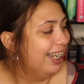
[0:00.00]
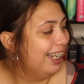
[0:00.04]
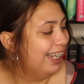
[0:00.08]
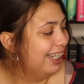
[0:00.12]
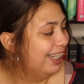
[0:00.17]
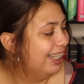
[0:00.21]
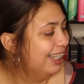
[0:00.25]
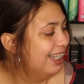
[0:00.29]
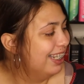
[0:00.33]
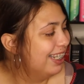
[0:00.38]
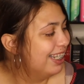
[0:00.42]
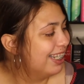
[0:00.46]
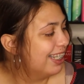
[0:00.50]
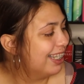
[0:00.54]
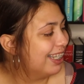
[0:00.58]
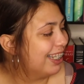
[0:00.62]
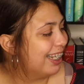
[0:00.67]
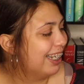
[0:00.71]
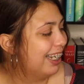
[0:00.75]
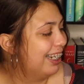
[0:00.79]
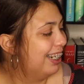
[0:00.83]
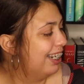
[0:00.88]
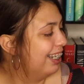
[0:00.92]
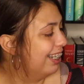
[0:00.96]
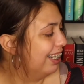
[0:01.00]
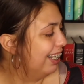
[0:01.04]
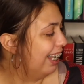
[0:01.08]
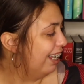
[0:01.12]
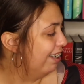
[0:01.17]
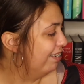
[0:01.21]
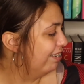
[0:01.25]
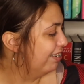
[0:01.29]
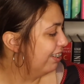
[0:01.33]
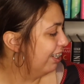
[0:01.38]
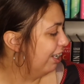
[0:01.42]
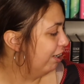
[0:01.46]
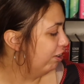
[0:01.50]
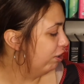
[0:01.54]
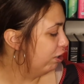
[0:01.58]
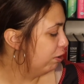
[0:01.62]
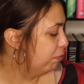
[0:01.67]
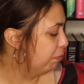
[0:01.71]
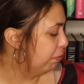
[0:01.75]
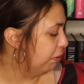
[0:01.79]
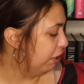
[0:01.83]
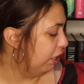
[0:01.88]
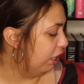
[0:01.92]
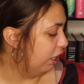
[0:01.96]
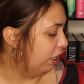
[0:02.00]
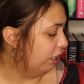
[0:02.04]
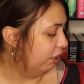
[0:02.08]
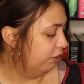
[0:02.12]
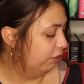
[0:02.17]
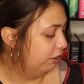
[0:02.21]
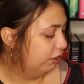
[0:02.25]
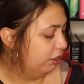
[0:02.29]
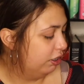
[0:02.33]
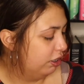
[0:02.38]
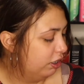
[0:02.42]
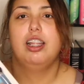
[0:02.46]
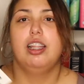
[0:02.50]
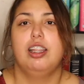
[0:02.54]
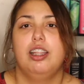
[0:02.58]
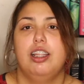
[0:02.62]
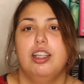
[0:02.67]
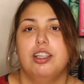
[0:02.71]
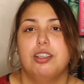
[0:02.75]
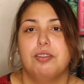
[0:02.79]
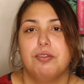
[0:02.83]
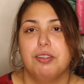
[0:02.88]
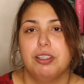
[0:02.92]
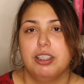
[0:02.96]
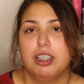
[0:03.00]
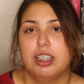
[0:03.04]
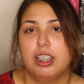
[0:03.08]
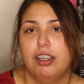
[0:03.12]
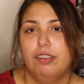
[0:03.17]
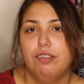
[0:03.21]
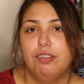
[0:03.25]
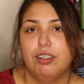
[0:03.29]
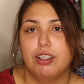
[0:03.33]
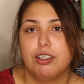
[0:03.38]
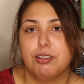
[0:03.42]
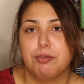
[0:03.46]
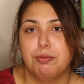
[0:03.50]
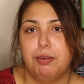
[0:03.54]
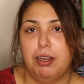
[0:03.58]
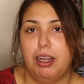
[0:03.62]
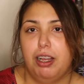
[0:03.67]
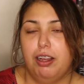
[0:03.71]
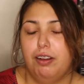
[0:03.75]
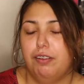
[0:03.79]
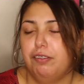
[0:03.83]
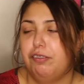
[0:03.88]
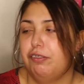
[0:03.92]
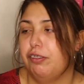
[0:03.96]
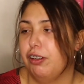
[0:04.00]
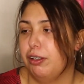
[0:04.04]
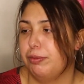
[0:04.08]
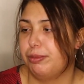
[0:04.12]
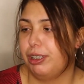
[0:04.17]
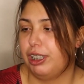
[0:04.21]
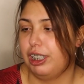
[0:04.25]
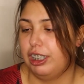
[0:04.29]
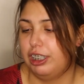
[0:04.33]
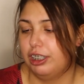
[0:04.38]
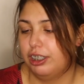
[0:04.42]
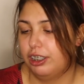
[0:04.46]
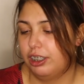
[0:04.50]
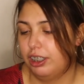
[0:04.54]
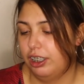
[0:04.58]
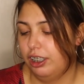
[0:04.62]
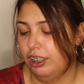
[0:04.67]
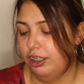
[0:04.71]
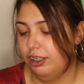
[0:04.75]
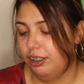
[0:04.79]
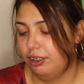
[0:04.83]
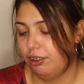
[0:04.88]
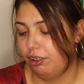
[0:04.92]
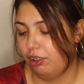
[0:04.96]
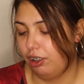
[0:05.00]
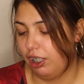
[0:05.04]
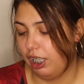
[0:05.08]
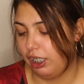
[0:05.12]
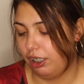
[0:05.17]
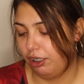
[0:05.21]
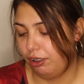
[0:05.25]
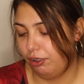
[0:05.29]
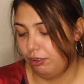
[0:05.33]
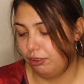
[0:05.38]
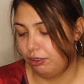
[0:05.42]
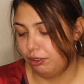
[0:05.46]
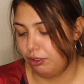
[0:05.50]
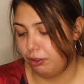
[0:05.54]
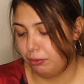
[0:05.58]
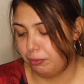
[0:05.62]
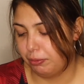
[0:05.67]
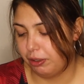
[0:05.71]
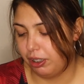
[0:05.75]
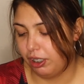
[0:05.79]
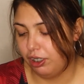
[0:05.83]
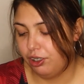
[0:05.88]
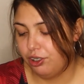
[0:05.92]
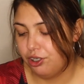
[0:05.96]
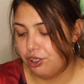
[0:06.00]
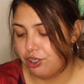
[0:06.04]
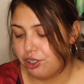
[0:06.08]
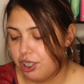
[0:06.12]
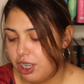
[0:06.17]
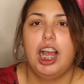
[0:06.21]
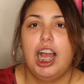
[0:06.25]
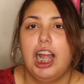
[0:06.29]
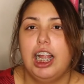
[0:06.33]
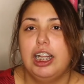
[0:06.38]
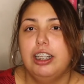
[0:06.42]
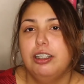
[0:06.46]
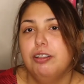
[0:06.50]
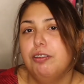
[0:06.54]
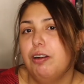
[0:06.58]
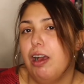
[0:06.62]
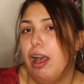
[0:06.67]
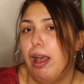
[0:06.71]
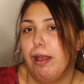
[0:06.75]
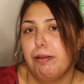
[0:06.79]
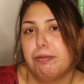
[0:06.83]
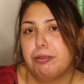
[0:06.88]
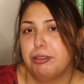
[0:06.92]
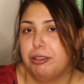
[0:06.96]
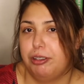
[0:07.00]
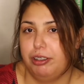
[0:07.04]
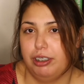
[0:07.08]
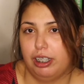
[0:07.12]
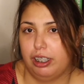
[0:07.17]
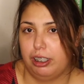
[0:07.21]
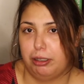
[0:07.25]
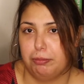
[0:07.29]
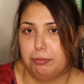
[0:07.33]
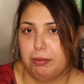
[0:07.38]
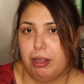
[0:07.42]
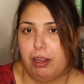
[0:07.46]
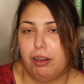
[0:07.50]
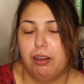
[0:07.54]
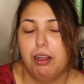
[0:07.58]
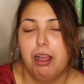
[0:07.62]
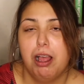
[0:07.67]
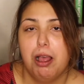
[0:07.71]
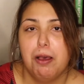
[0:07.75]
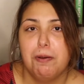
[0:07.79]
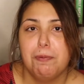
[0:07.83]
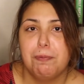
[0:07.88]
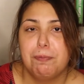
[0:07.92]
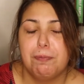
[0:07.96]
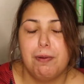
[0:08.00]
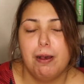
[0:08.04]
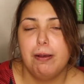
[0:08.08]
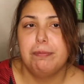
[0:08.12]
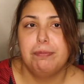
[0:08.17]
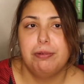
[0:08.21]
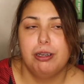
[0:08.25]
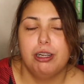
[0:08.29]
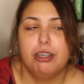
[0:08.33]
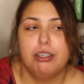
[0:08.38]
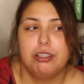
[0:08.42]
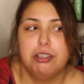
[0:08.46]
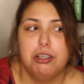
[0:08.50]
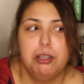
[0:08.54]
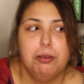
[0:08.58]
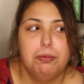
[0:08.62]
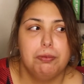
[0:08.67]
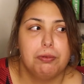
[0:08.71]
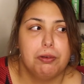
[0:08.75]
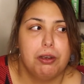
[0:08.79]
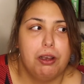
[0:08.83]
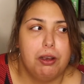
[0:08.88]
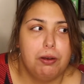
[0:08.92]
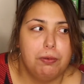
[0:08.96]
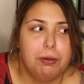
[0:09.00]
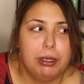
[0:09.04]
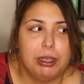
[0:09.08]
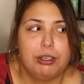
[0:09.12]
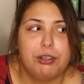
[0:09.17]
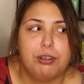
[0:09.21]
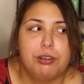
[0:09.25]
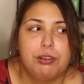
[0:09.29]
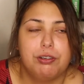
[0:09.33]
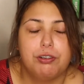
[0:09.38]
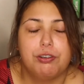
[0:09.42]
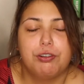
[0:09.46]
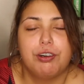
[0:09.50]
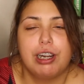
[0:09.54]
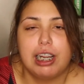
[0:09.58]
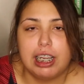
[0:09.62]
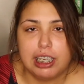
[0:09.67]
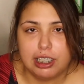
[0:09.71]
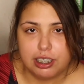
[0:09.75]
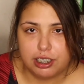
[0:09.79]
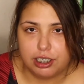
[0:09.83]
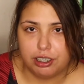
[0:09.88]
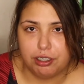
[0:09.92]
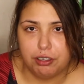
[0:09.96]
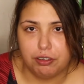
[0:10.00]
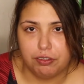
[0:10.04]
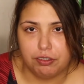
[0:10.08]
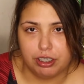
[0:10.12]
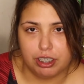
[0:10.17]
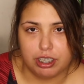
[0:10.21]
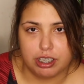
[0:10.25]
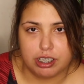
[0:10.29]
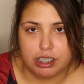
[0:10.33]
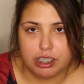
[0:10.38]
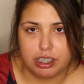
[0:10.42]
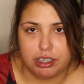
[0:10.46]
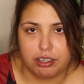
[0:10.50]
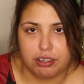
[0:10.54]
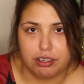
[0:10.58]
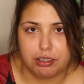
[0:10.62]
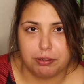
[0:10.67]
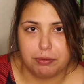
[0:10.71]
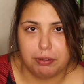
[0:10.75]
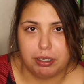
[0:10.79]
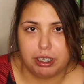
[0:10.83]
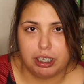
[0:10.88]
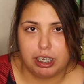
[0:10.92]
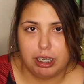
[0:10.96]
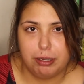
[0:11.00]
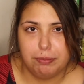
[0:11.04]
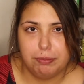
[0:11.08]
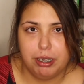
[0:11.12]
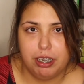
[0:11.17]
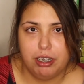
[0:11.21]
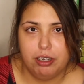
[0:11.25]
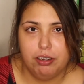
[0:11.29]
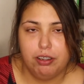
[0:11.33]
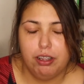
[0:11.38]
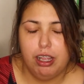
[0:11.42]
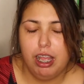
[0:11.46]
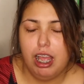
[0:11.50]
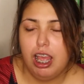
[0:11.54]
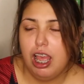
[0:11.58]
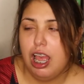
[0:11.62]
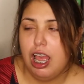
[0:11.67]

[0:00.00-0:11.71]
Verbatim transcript: is Get a Life, Chloe Brown. This was a gift as well from Issa, so thank you so much. I know absolutely nothing about, but BookTube went crazy over this series when it came out